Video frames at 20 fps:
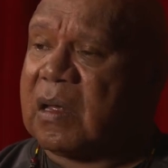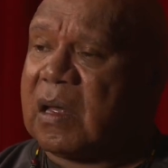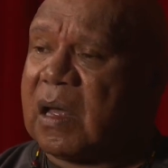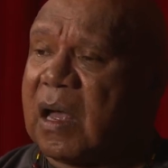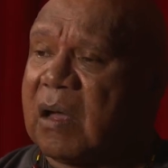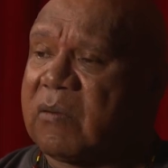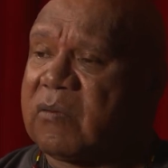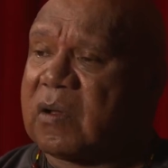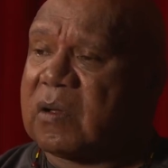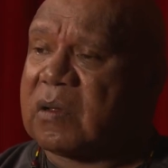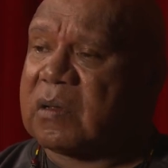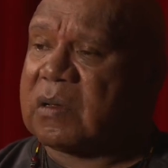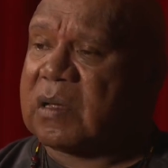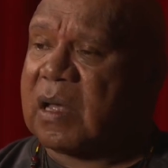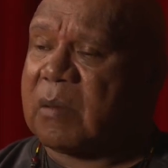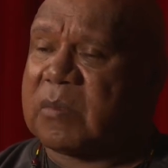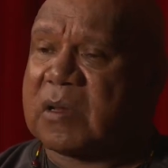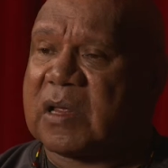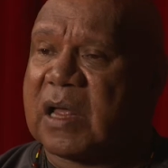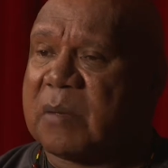over a
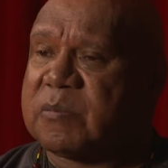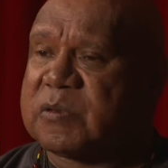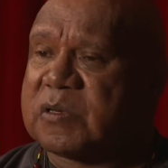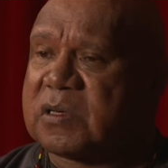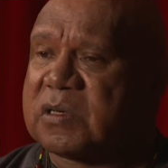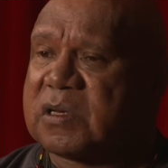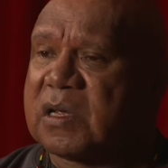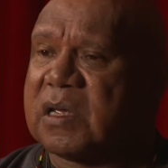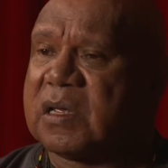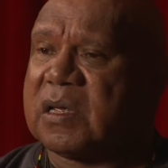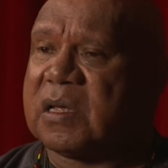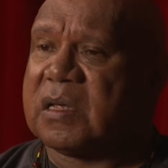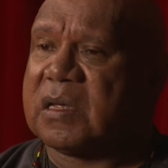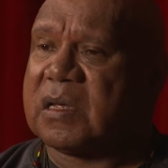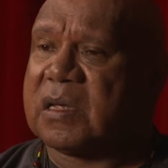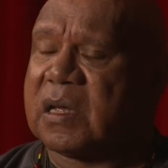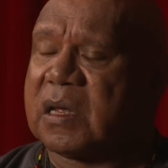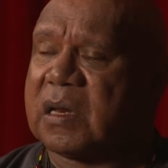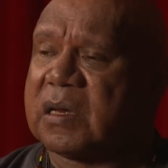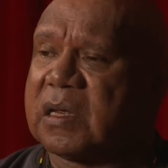couple of cups of tea,
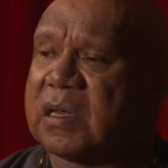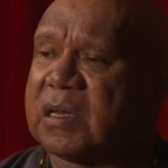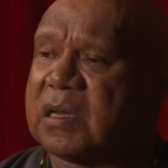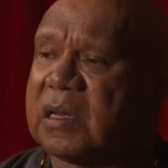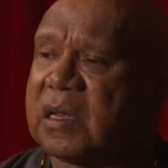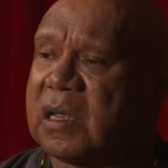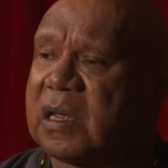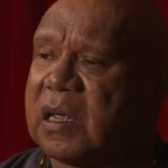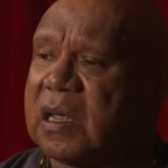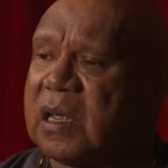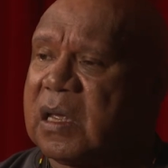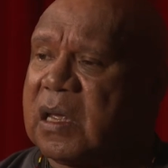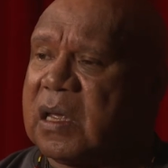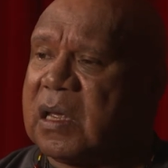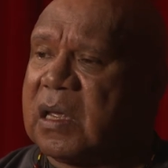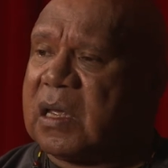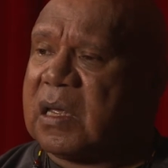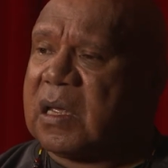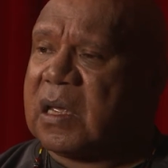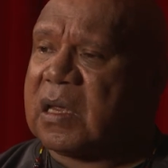and
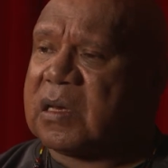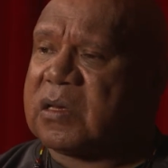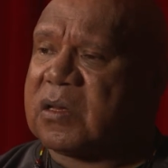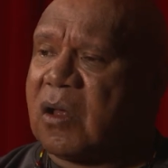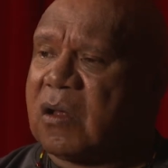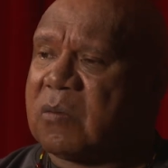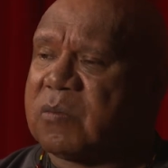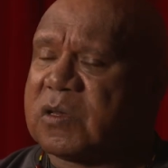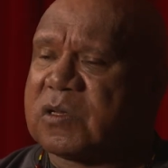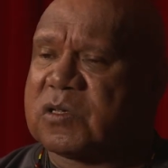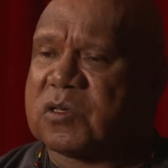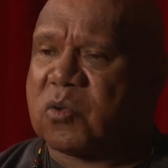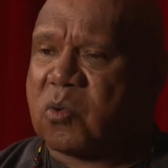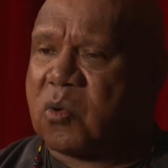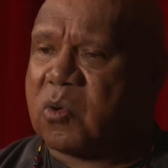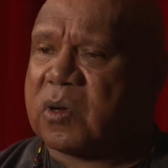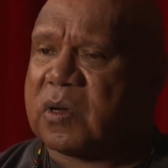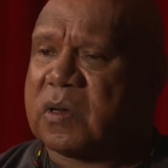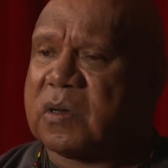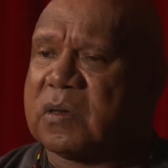he told me the
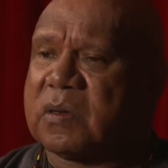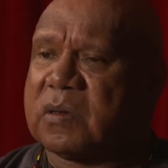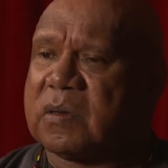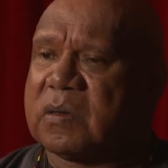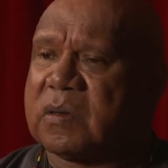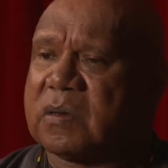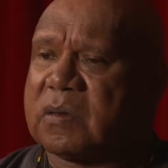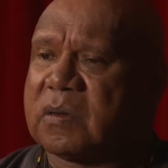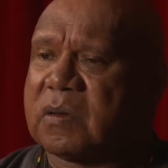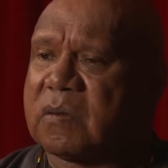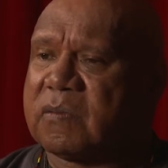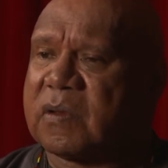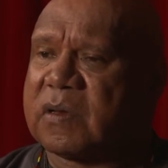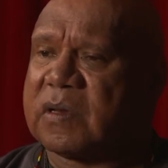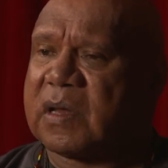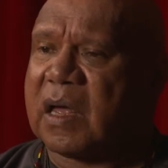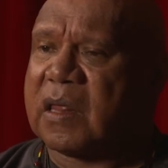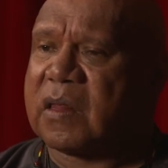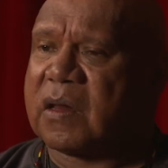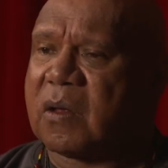story of the
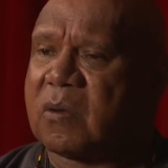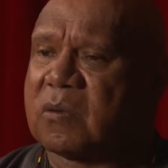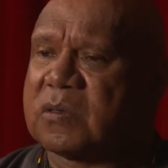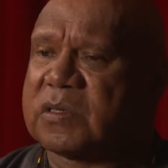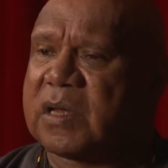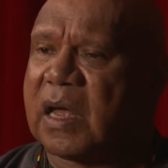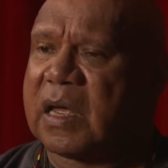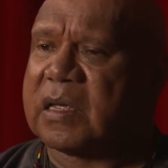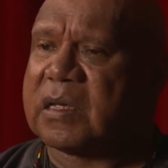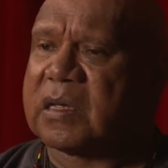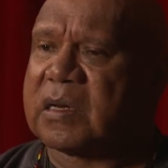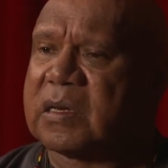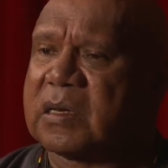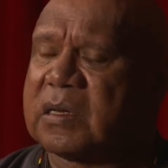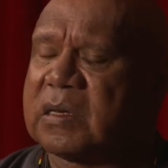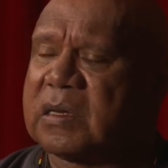day that I was taken.